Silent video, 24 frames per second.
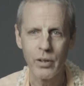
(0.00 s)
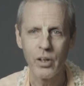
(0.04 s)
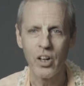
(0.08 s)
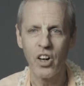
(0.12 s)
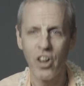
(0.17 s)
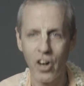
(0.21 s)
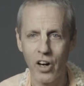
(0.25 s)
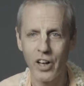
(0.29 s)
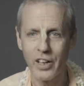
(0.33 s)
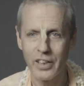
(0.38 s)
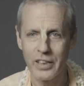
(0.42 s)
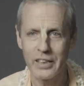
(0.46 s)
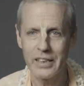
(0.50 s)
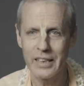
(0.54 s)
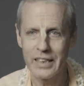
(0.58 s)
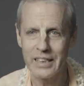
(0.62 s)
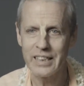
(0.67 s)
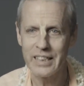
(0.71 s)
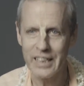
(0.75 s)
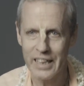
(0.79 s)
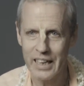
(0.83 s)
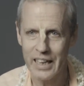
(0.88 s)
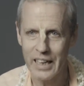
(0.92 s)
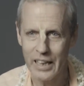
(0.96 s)
Heart
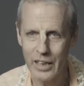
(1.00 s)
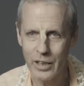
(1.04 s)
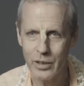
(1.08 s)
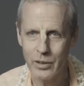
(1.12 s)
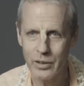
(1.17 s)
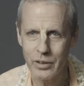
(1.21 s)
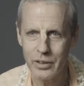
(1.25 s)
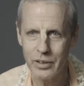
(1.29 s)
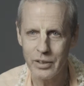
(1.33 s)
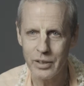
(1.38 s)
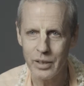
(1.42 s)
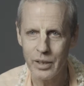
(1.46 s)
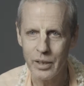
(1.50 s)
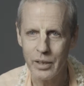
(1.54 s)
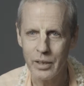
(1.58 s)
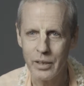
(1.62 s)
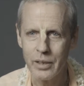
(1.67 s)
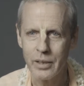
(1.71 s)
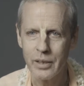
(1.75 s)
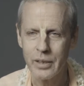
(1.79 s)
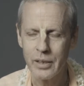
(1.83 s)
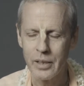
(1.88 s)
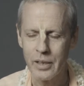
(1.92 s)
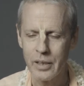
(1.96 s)
disease.
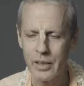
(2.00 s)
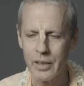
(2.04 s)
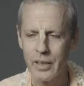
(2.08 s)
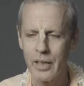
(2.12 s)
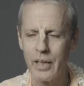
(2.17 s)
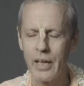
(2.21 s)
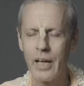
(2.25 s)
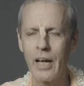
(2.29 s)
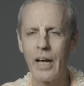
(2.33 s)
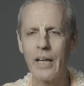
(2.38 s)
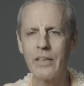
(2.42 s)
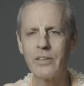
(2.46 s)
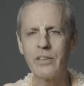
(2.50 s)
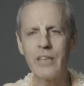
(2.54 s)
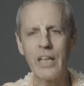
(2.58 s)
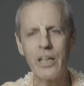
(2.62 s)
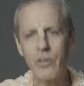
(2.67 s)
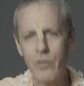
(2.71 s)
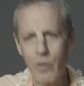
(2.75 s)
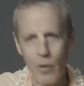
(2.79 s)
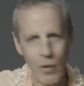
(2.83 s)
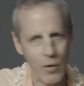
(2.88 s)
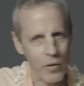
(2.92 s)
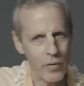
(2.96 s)
As he
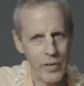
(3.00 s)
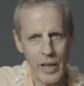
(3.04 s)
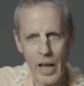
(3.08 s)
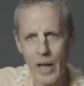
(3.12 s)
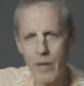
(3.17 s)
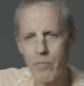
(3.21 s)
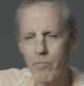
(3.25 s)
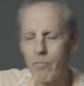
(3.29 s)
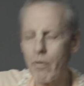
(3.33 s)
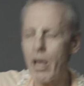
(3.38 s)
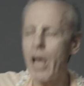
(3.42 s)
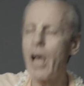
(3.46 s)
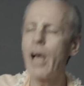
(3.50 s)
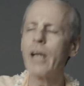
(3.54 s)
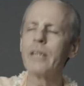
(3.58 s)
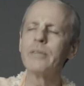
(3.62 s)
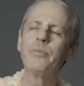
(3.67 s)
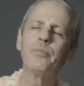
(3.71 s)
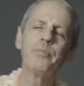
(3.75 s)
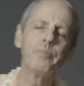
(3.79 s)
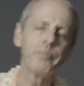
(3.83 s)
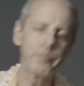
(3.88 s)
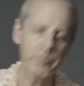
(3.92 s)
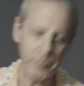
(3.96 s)
told that
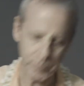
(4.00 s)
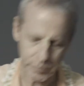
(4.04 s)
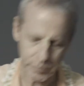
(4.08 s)
man,